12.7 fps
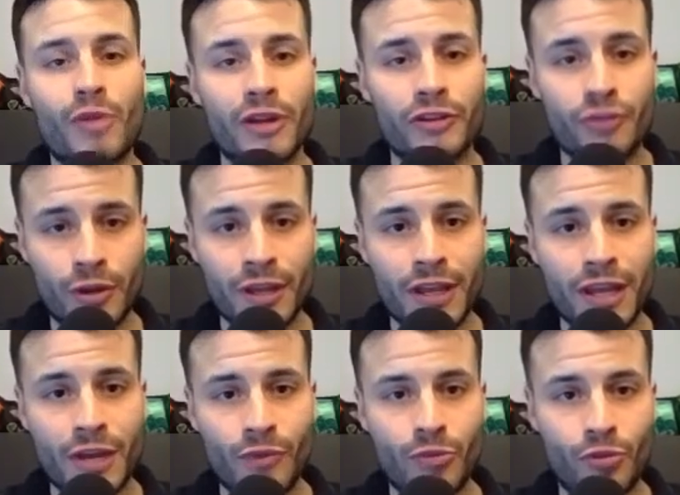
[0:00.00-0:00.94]
tuning
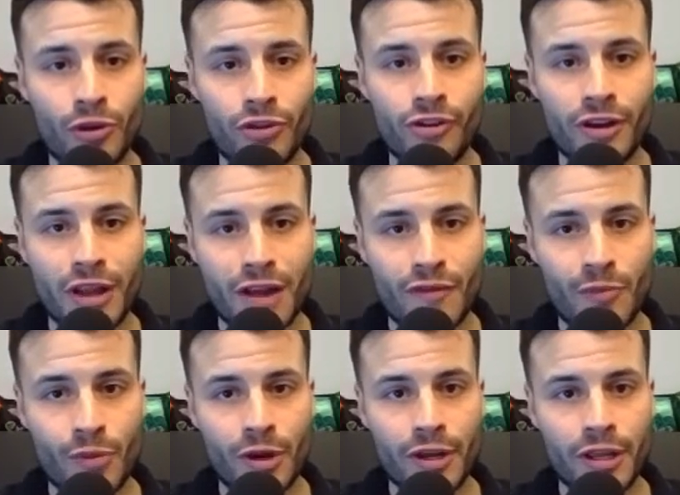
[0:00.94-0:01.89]
in. We appreciate
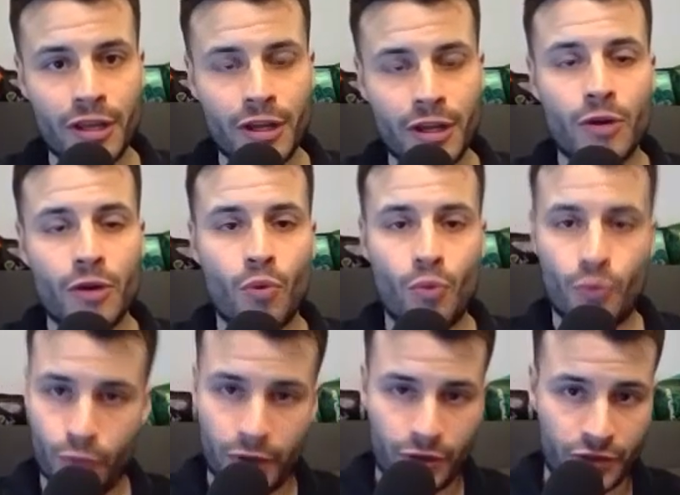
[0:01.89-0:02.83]
everybody
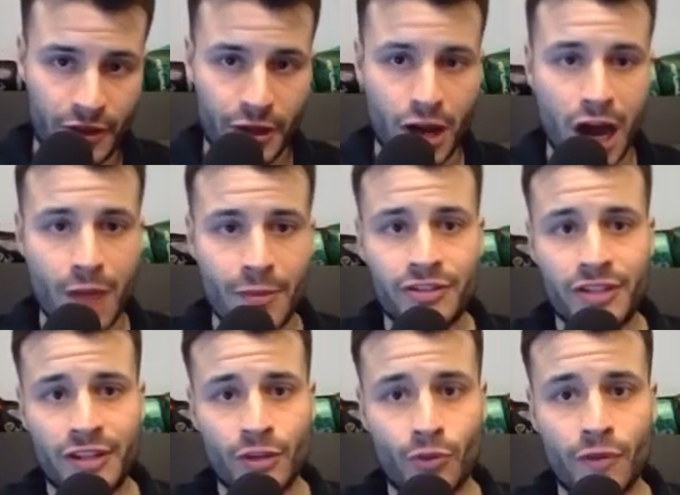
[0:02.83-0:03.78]
sending comments,
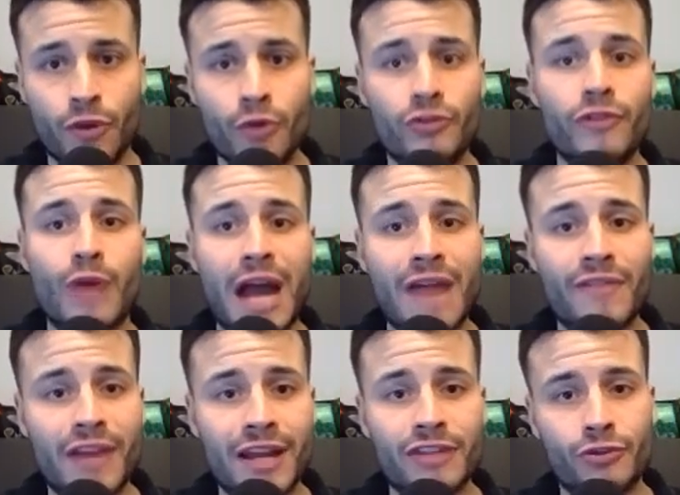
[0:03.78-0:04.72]
sending reviews. If you have
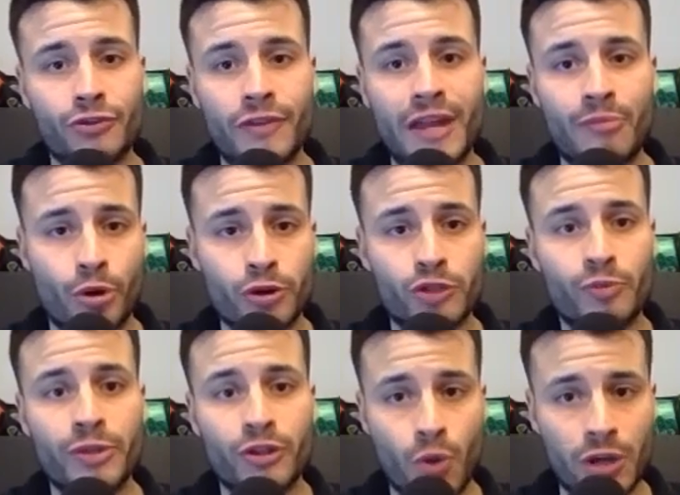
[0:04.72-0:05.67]
an answer to that purse
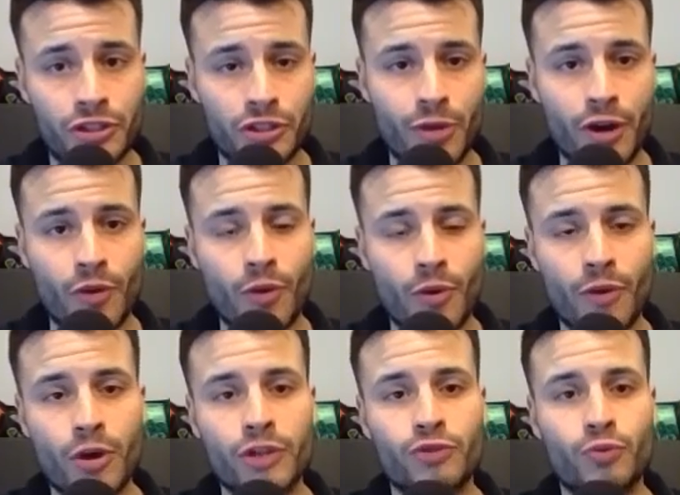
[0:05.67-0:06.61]
bit question, by the way,
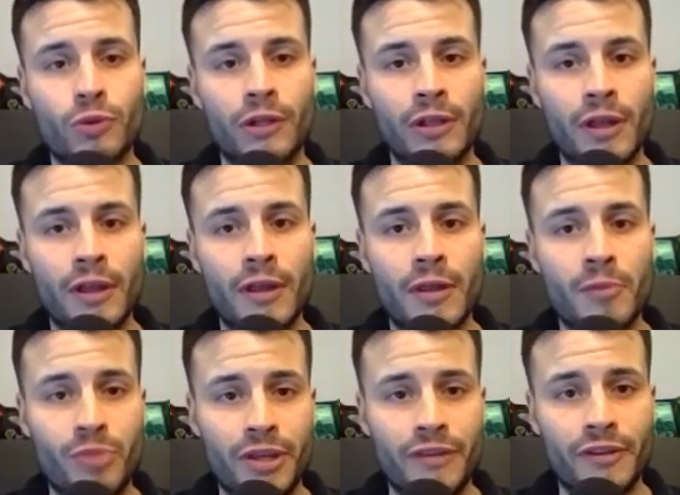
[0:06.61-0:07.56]
Russ will
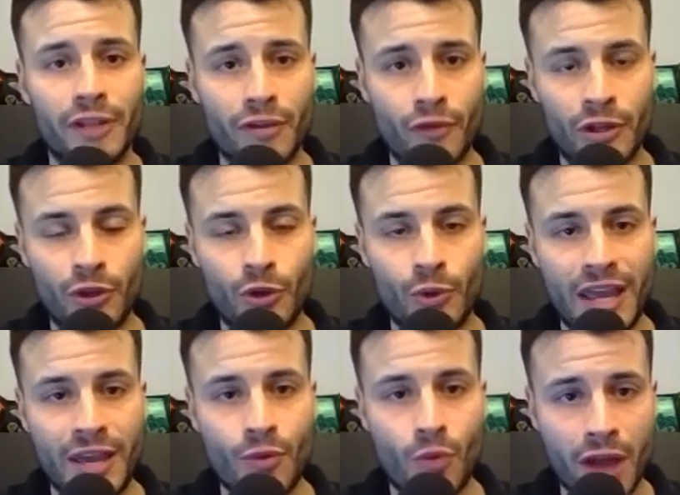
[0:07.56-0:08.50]
be delivering you
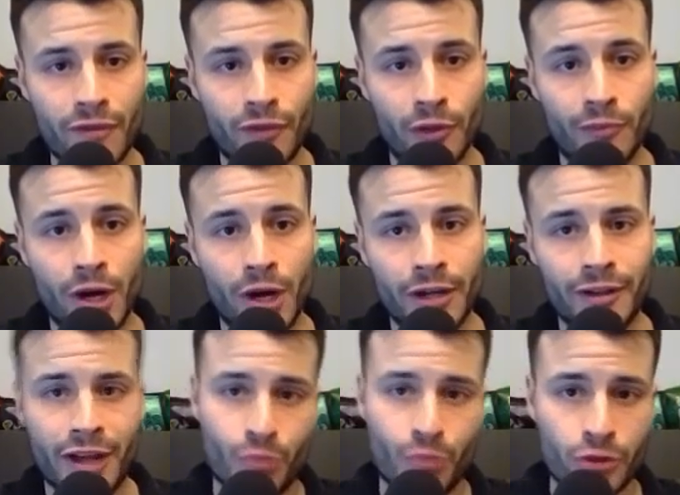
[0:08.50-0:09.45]
a rival mug,
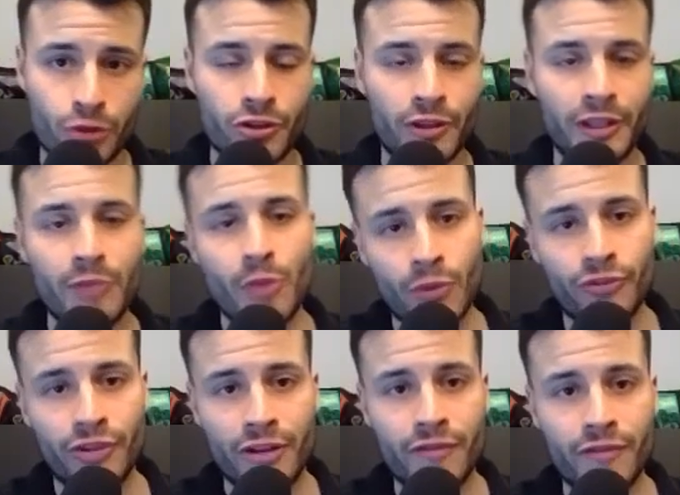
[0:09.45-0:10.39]
not personally, but we'll
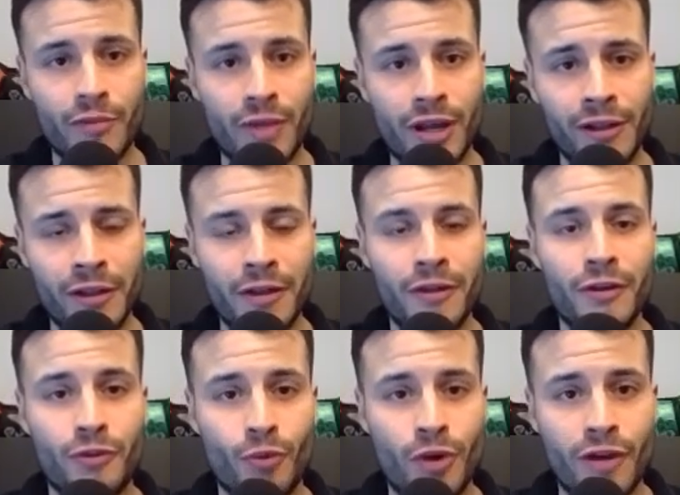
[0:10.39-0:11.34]
send it via mail
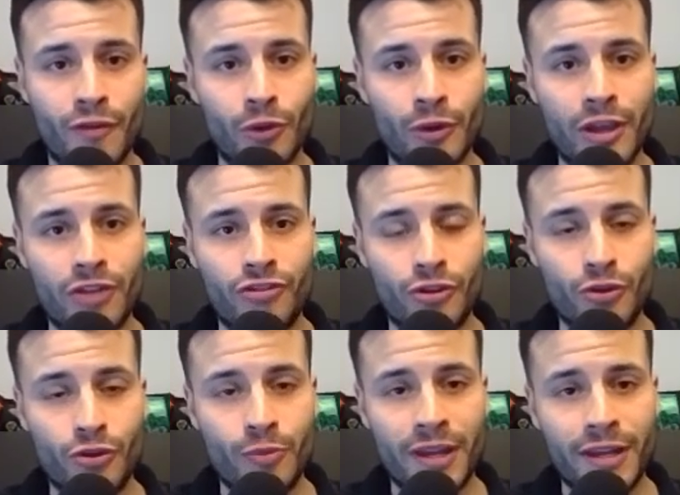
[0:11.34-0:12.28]
to whatever location
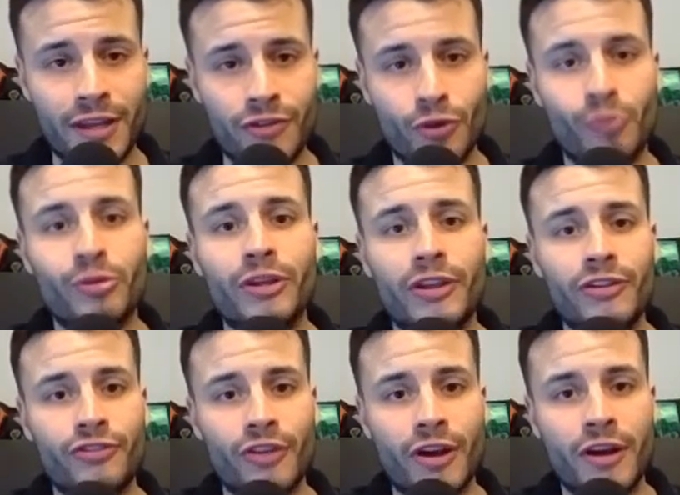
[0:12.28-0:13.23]
you may need. So
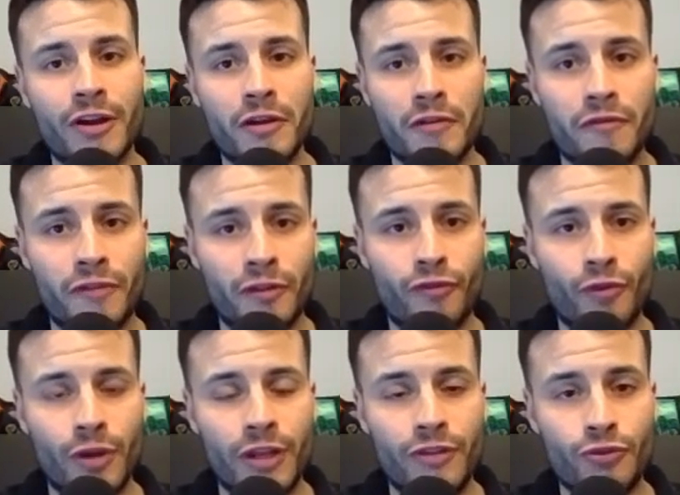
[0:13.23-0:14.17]
please feel
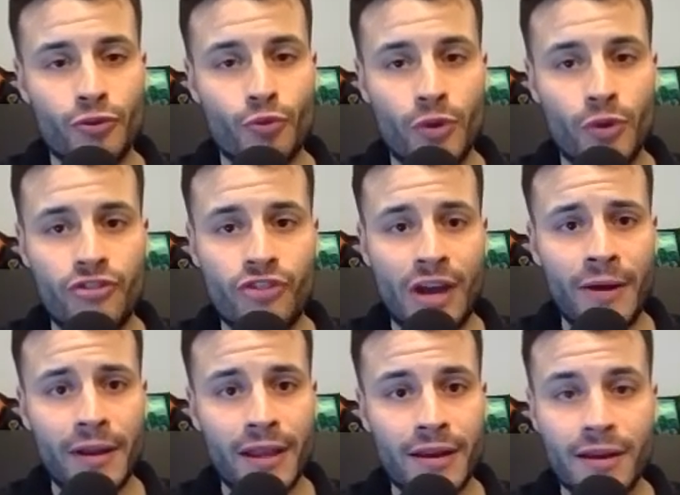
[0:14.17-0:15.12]
free to reach
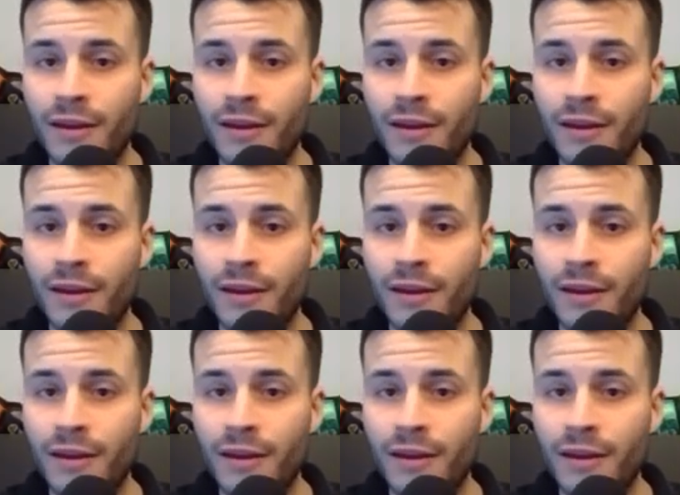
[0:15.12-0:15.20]
out. And